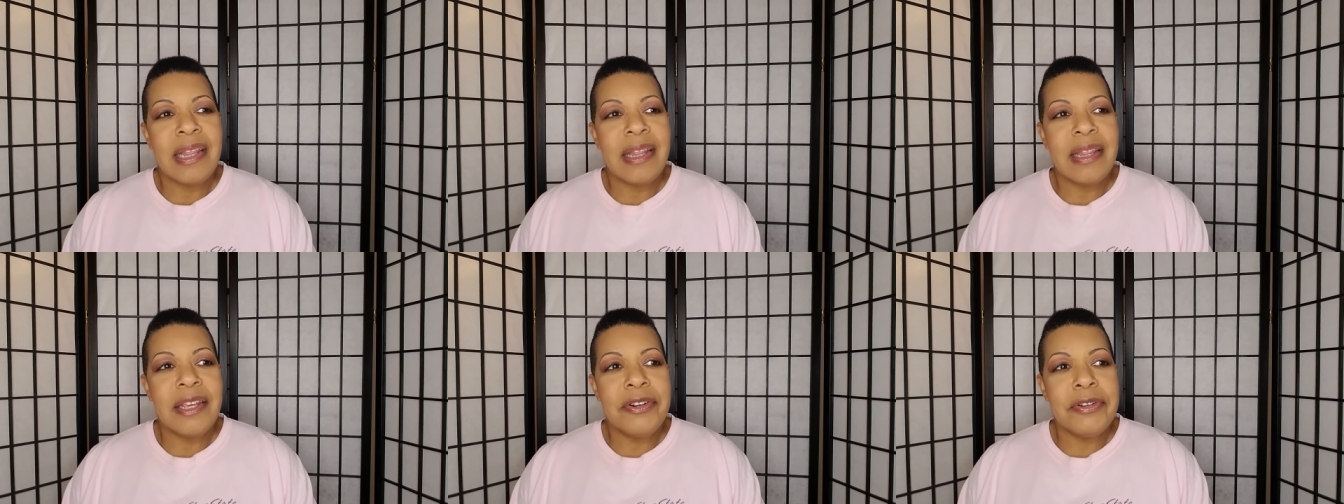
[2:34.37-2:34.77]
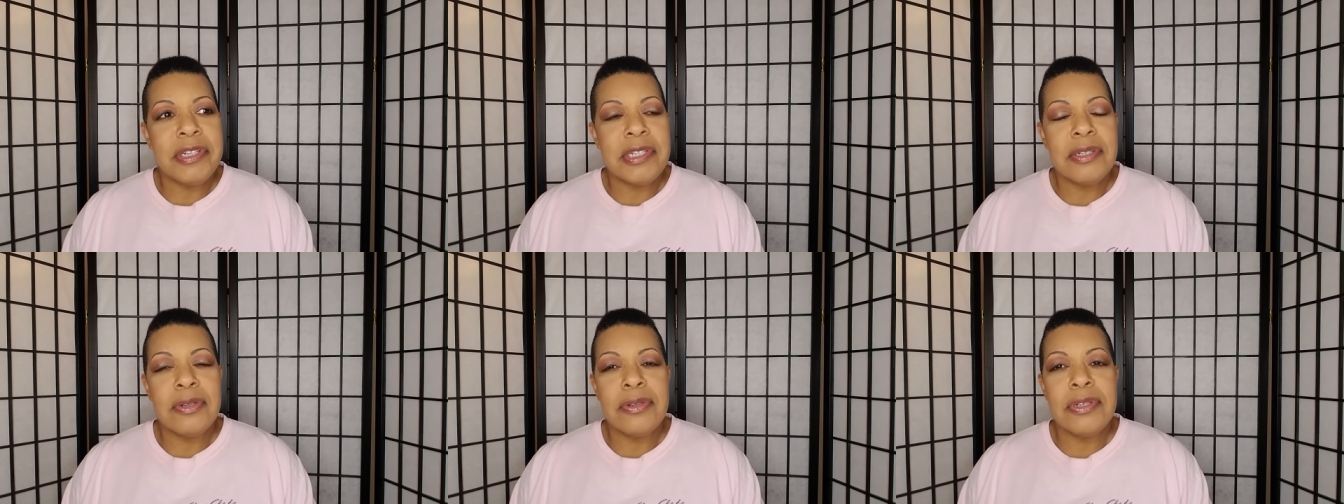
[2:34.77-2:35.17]
there are
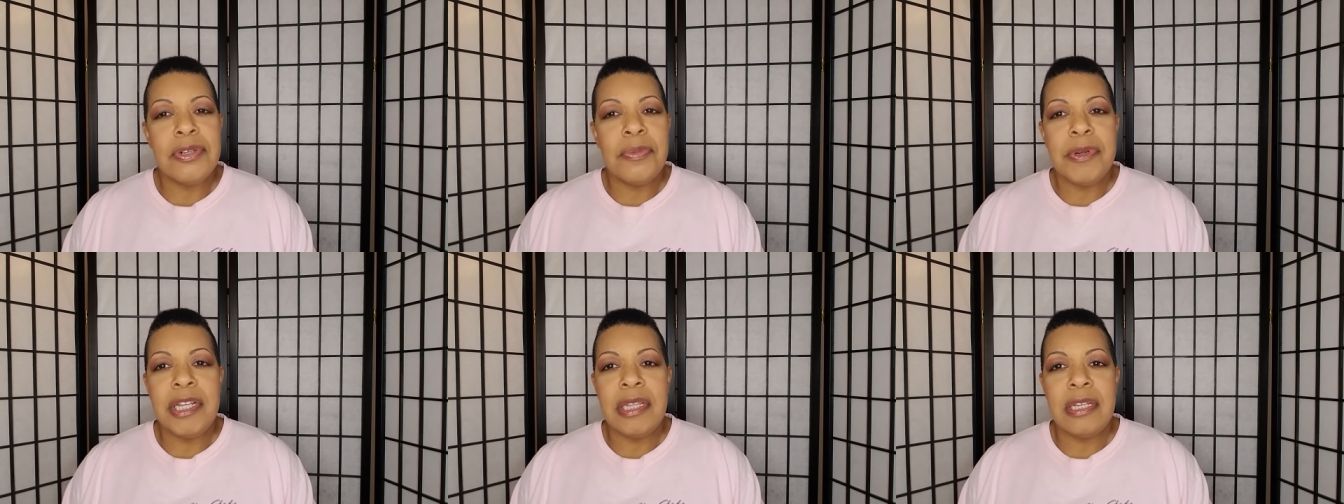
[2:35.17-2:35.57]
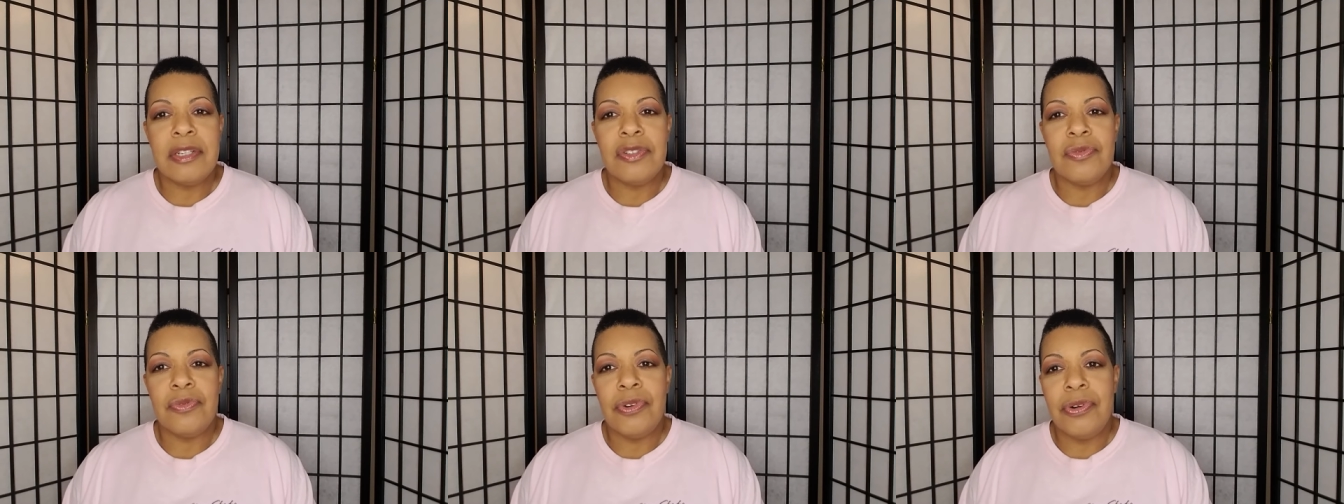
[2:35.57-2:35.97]
still so many
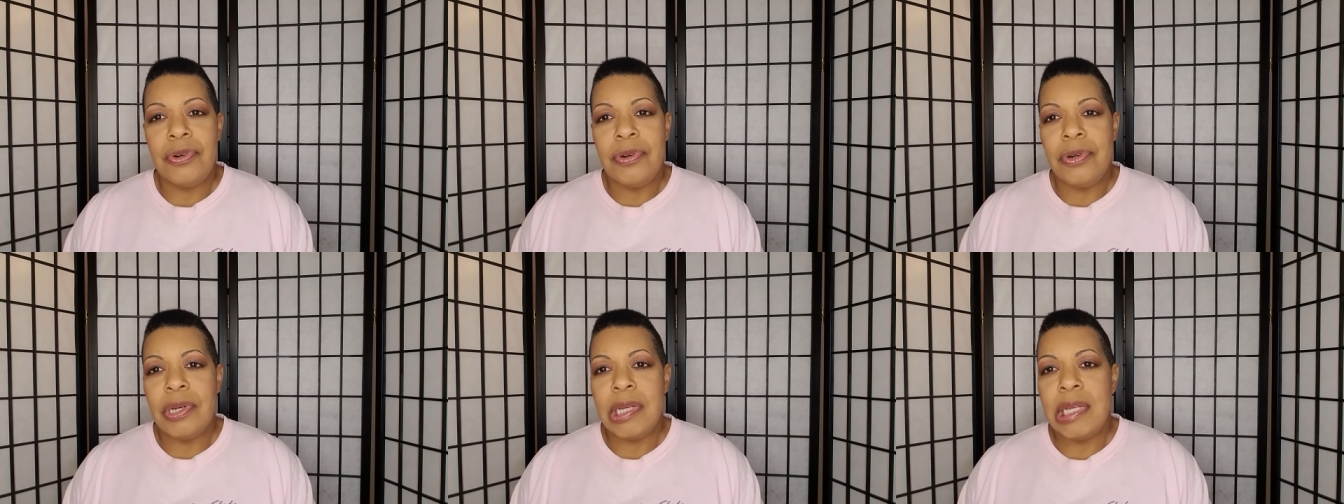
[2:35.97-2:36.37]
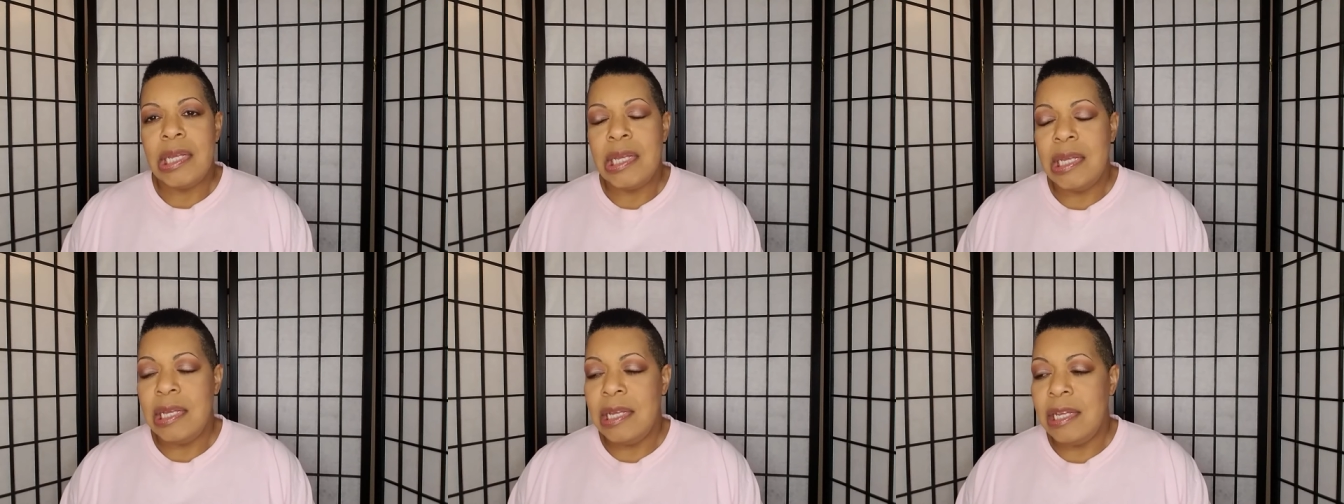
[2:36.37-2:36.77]
things wrong.
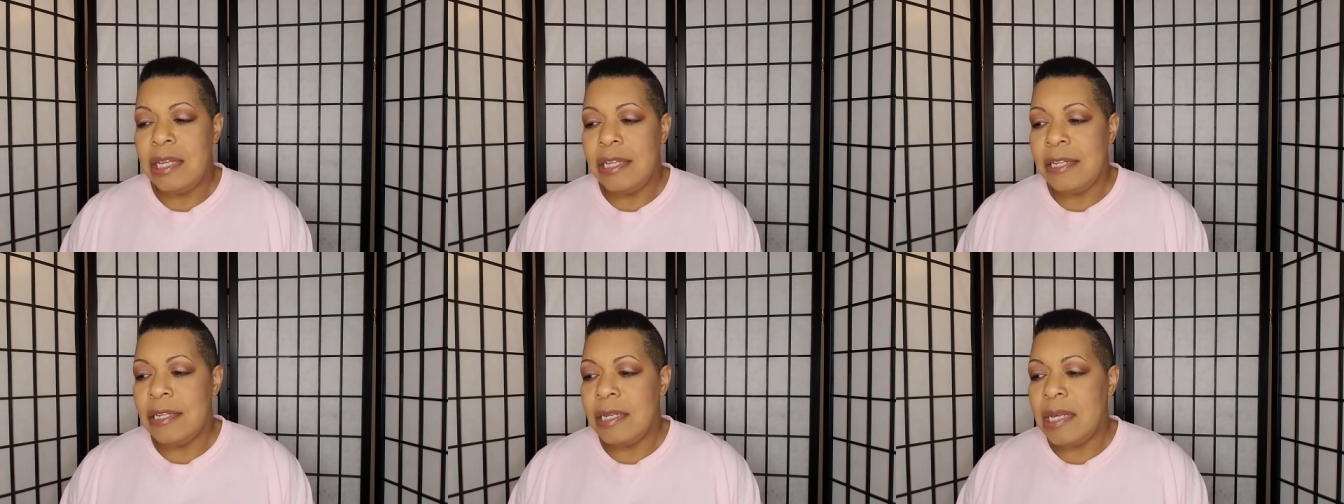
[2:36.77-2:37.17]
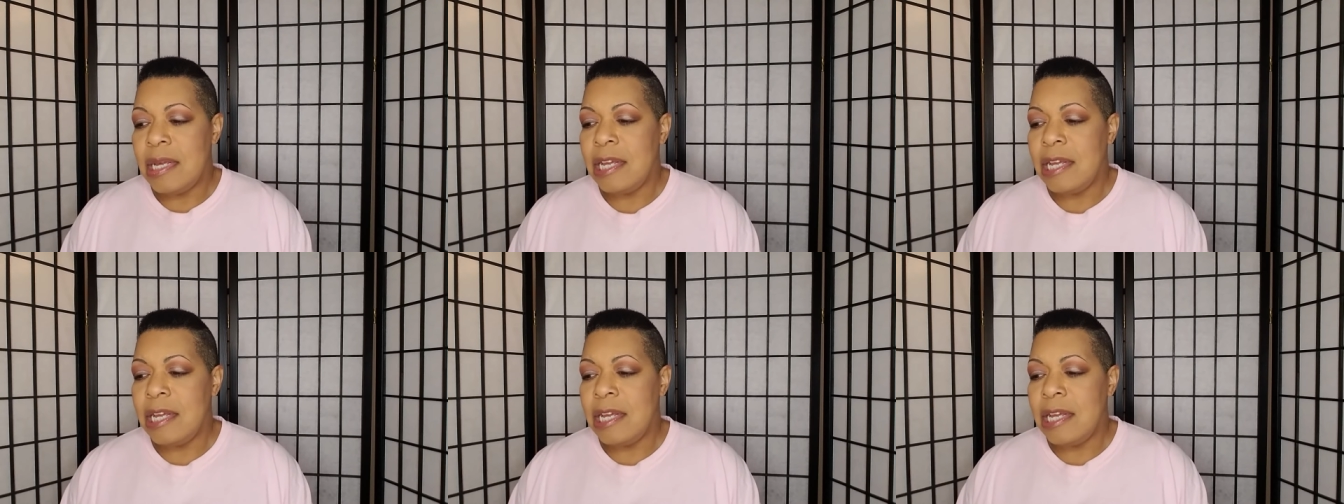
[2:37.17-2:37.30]
And